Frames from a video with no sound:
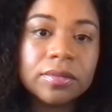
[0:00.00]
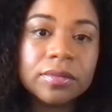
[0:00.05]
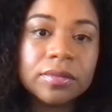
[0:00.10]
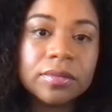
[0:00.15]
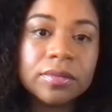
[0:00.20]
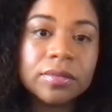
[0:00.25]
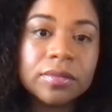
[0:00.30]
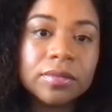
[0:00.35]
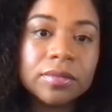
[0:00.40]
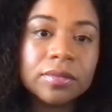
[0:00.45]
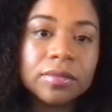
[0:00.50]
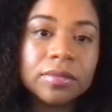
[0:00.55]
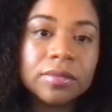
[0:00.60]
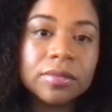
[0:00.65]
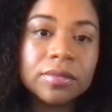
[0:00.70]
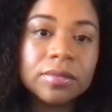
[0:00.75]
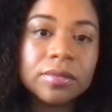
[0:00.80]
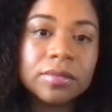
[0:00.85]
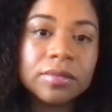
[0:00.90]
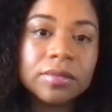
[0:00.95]

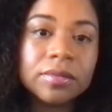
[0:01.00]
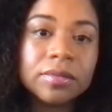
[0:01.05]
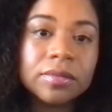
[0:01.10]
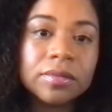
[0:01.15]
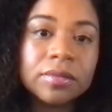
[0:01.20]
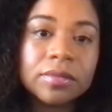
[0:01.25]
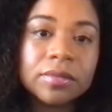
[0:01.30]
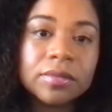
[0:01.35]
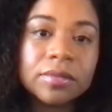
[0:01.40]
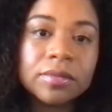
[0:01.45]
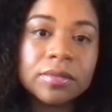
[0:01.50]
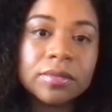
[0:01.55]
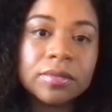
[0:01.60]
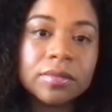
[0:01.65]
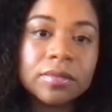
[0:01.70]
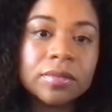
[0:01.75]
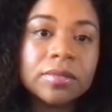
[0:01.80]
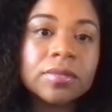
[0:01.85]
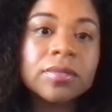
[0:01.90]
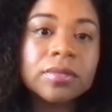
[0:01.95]

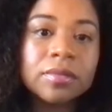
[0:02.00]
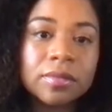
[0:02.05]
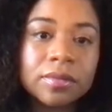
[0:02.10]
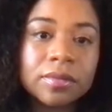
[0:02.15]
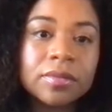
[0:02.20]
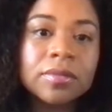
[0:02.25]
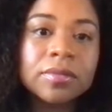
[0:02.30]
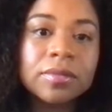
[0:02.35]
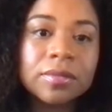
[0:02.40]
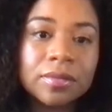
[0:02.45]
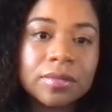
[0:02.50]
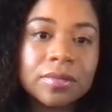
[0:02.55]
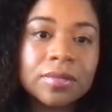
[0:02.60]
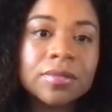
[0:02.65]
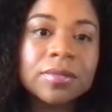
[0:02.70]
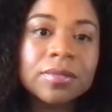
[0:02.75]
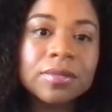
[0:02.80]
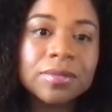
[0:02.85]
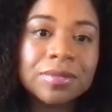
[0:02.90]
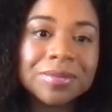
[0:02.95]

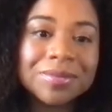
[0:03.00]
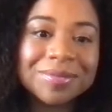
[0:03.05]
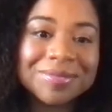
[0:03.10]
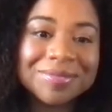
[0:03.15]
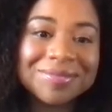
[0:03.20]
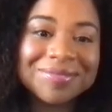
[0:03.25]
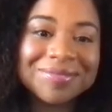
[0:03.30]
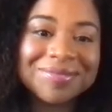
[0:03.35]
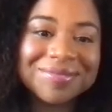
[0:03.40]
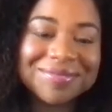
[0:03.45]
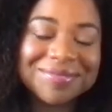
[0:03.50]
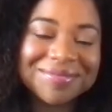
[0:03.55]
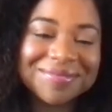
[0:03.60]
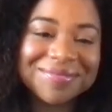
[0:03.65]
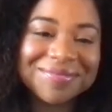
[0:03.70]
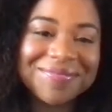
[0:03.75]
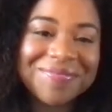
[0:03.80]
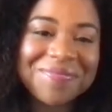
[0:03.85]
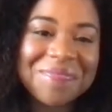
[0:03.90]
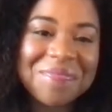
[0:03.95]

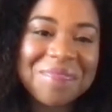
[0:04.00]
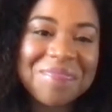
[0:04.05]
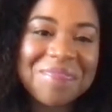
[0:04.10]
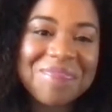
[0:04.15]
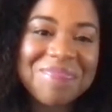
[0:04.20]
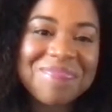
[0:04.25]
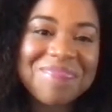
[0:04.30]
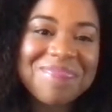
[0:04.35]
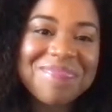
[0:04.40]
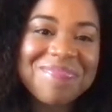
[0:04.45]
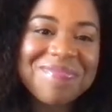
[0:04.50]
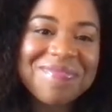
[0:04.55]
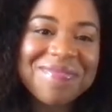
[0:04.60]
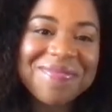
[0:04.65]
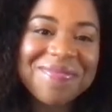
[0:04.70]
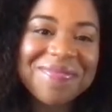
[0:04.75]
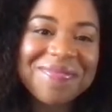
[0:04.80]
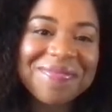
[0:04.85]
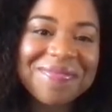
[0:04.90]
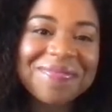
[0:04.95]

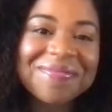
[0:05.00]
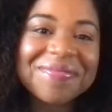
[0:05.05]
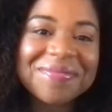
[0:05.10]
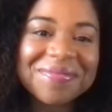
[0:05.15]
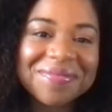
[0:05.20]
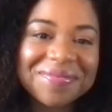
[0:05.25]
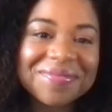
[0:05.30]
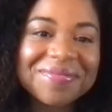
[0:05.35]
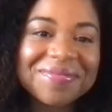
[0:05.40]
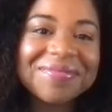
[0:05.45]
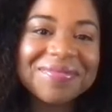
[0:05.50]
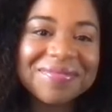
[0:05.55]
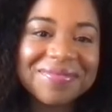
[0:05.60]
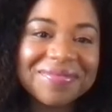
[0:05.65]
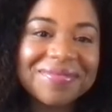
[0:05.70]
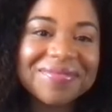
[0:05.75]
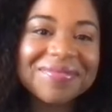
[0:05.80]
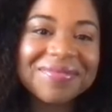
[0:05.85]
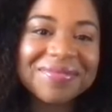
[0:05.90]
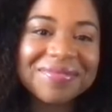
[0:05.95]

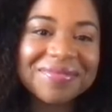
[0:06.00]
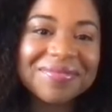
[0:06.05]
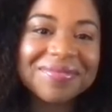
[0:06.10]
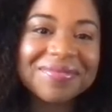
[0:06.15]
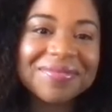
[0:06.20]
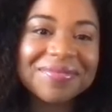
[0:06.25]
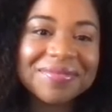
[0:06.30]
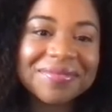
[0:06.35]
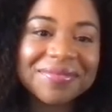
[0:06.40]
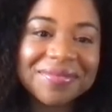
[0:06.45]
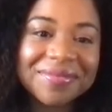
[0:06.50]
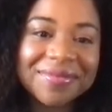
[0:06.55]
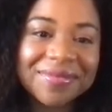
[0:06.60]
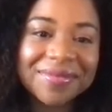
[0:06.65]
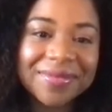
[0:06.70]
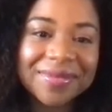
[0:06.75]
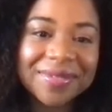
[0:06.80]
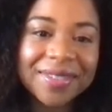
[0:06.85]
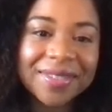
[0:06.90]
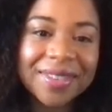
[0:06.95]

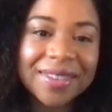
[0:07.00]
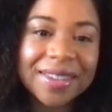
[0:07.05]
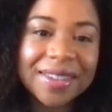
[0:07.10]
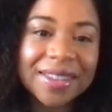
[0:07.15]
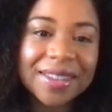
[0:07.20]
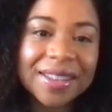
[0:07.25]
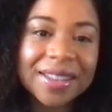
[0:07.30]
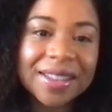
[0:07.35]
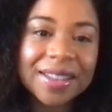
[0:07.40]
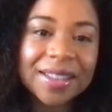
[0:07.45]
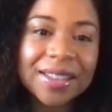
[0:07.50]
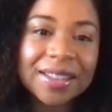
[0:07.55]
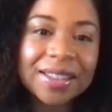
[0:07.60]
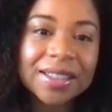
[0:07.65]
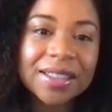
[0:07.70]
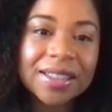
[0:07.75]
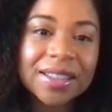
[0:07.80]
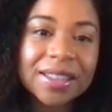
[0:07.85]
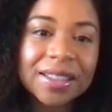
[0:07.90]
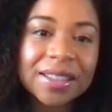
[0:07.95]
[no speech]